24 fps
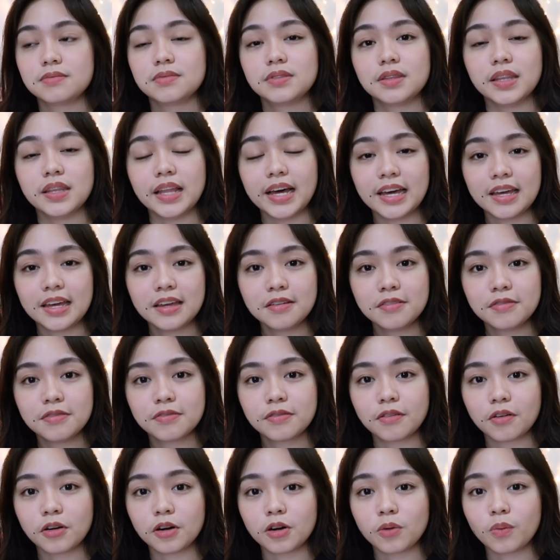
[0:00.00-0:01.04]
life
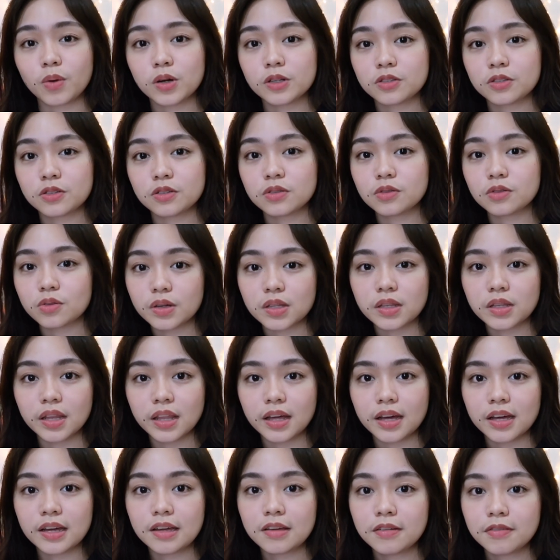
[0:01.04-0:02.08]
or what you do in
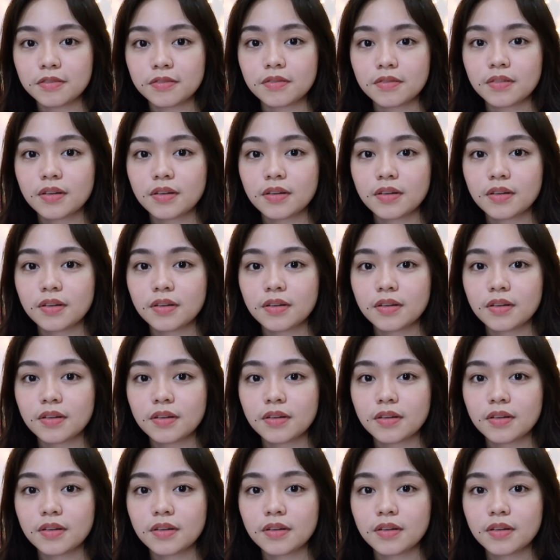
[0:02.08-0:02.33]
life.